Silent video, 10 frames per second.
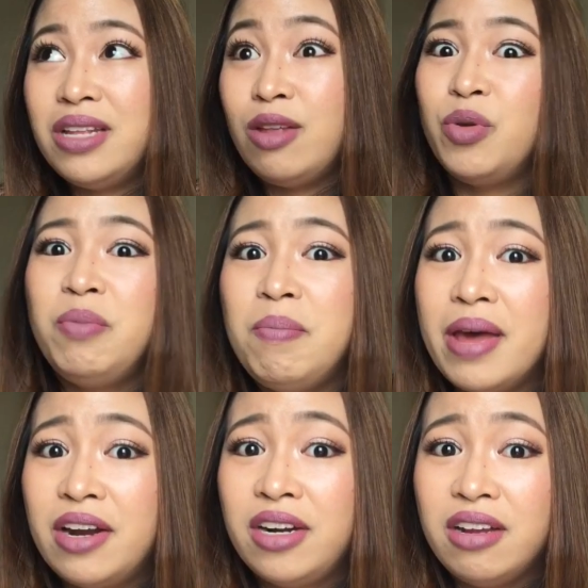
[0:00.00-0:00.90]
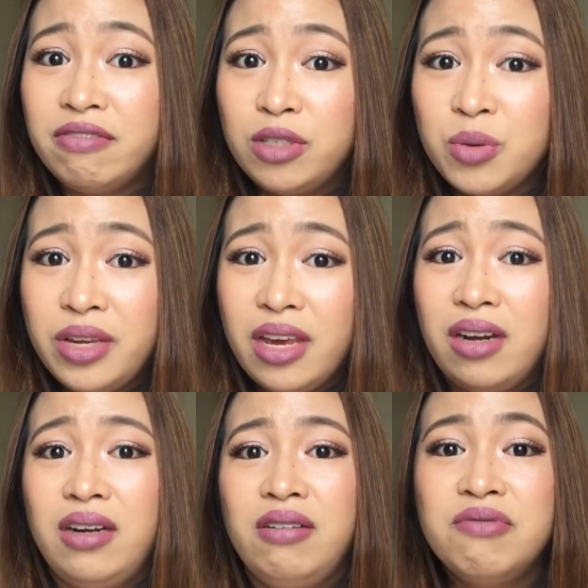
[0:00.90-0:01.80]
it would be better if
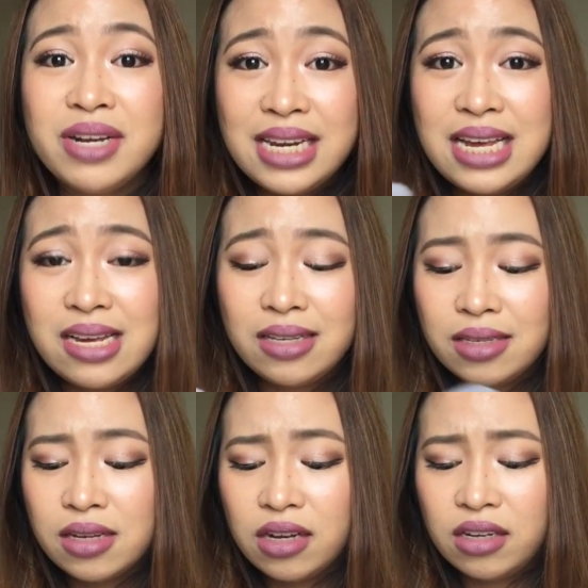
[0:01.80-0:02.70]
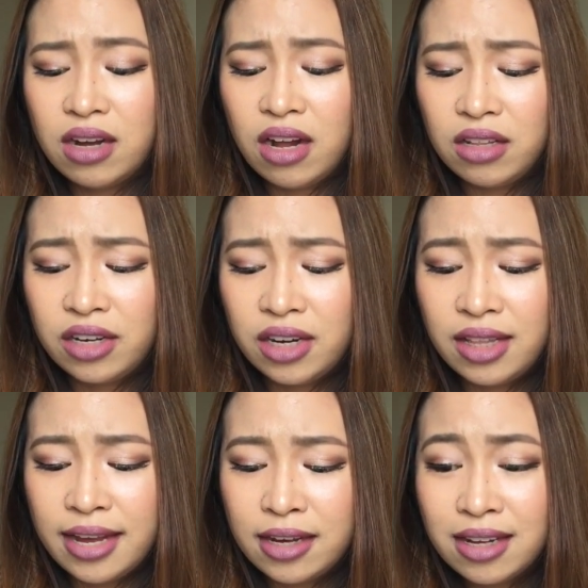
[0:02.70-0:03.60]
DUcare release a color
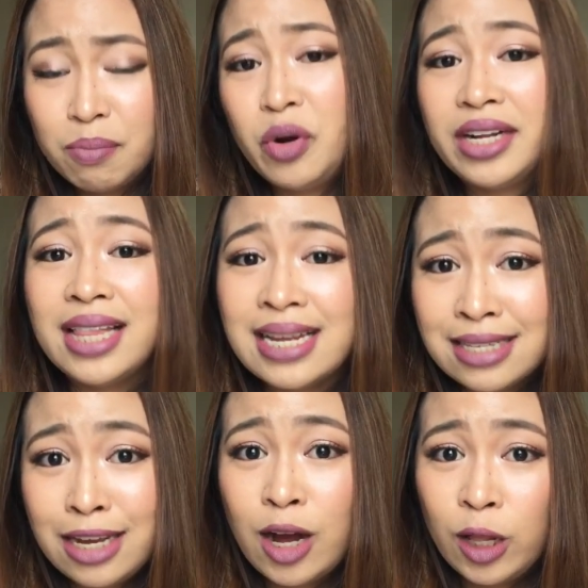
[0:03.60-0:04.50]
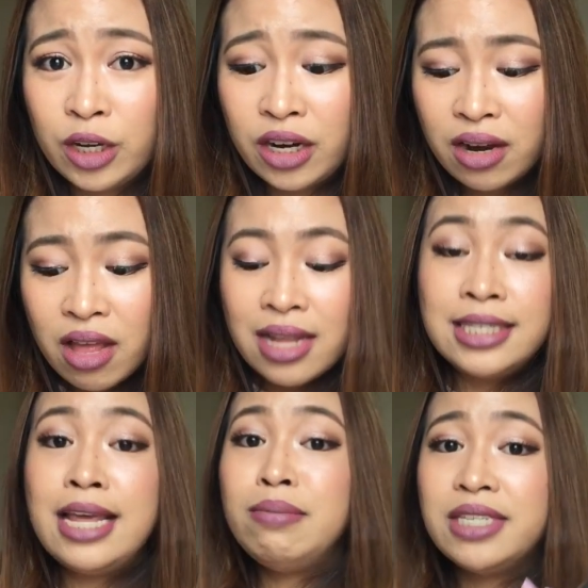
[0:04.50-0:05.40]
like a more classy color.
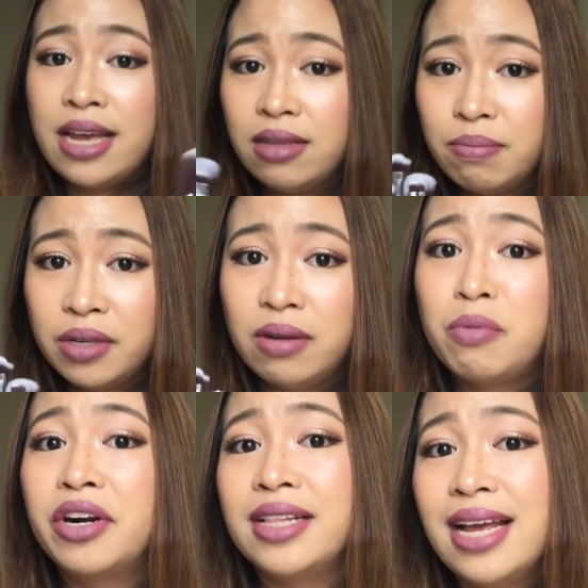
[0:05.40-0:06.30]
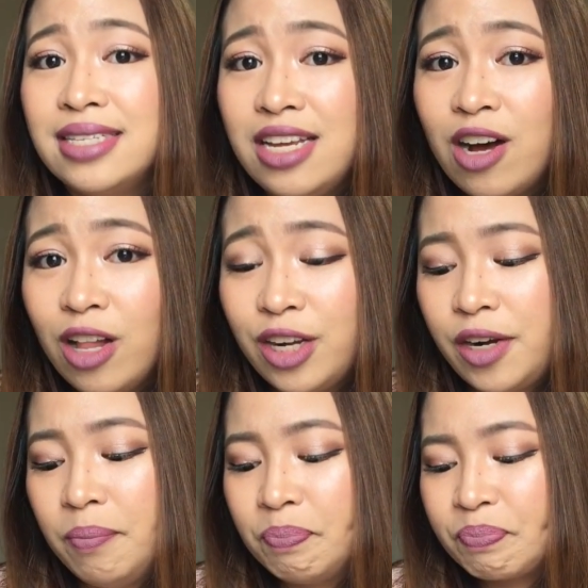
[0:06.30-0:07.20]
Same set, but a more classy
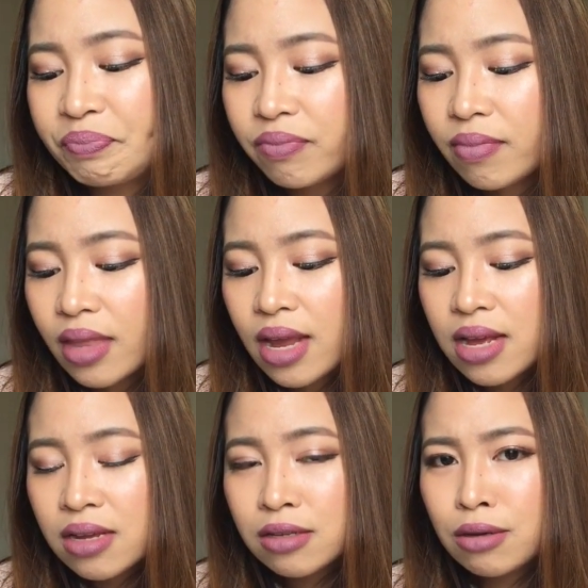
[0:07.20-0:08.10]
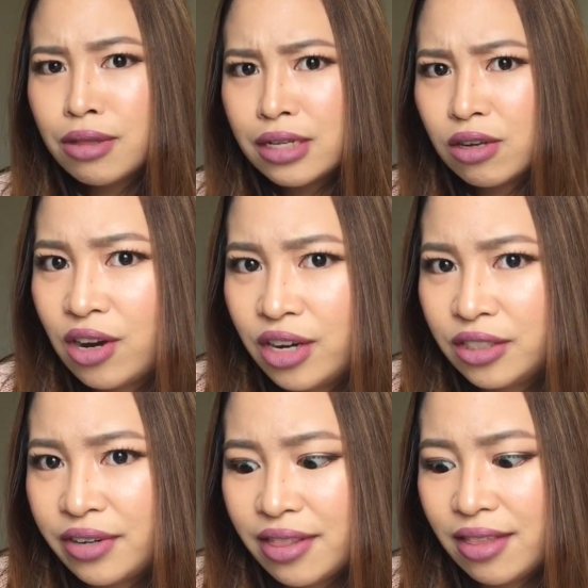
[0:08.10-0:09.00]
color. So that's a
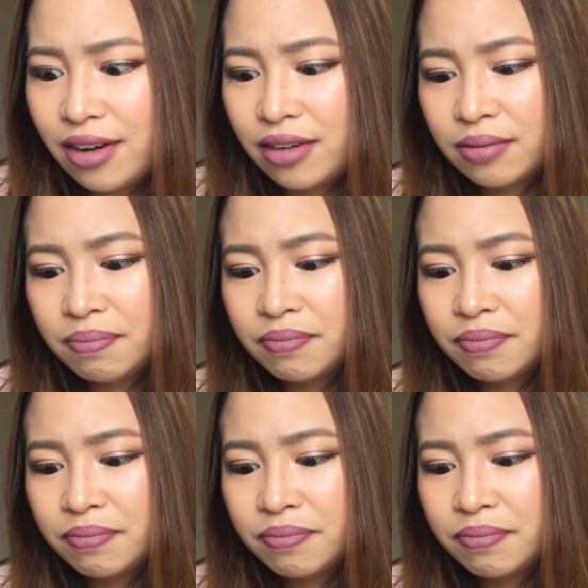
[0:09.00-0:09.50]
con right there.